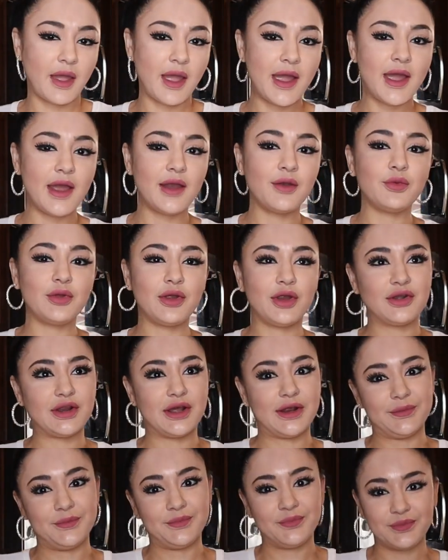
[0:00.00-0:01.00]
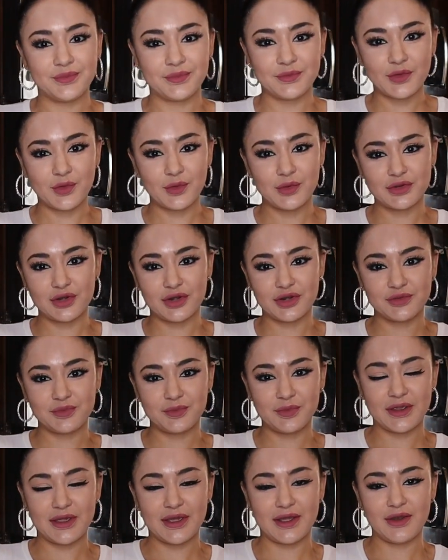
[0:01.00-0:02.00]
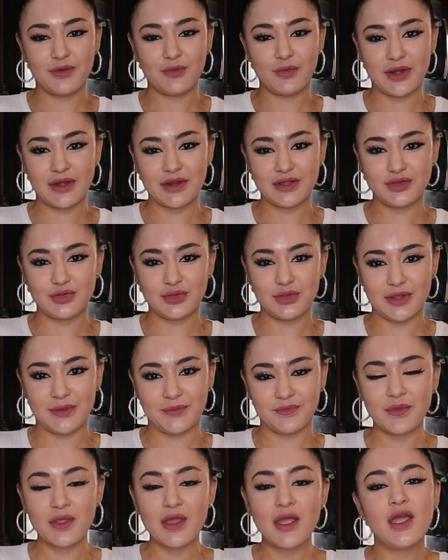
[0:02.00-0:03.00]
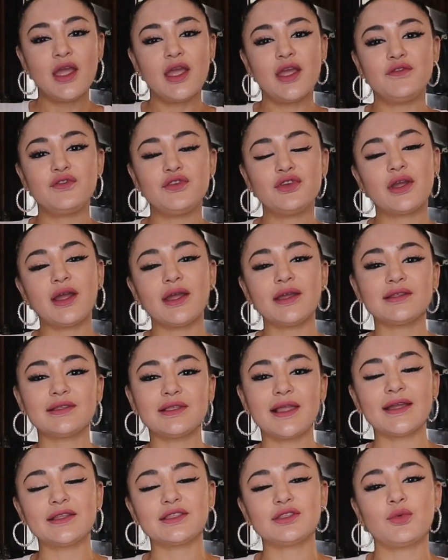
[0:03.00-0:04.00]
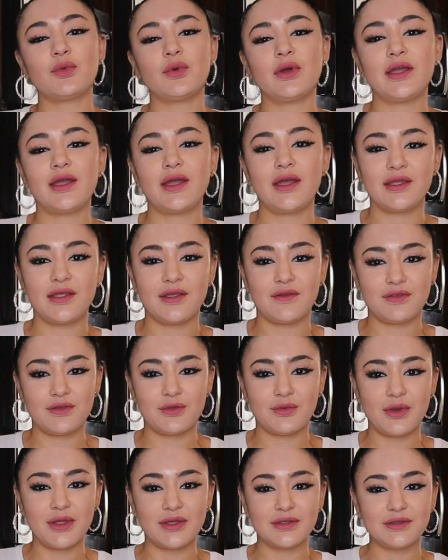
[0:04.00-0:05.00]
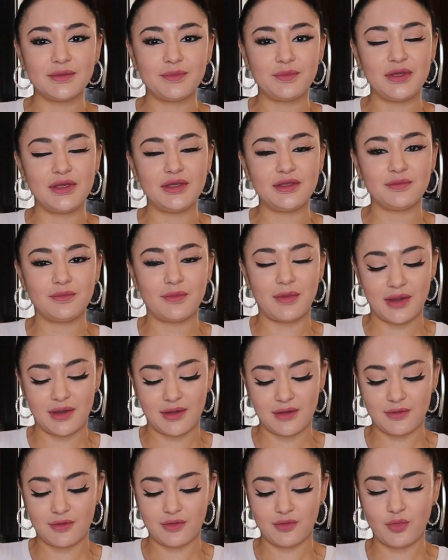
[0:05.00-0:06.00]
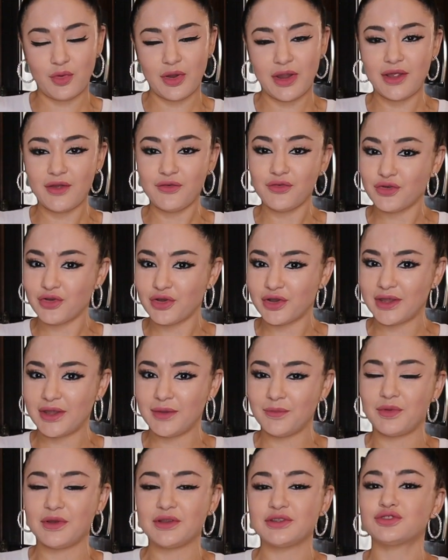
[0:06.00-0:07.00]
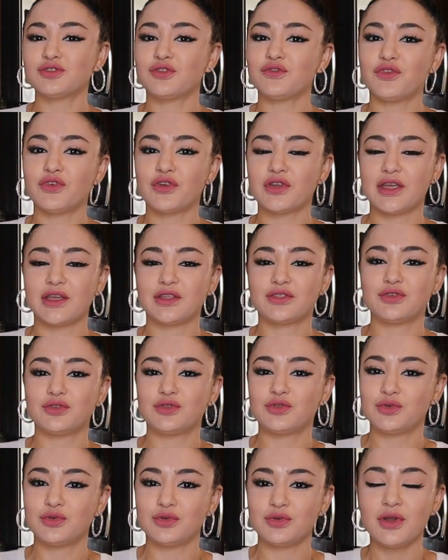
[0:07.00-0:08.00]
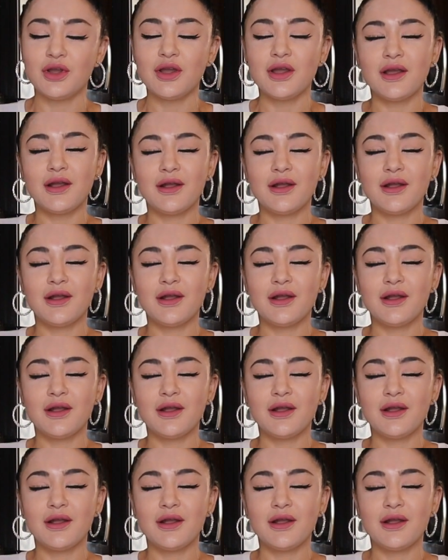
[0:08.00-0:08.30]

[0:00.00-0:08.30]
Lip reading: And we are done with our spaghetti, ready to eat. If you guys like the way I give the recipes, my way of cooking, please don't forget to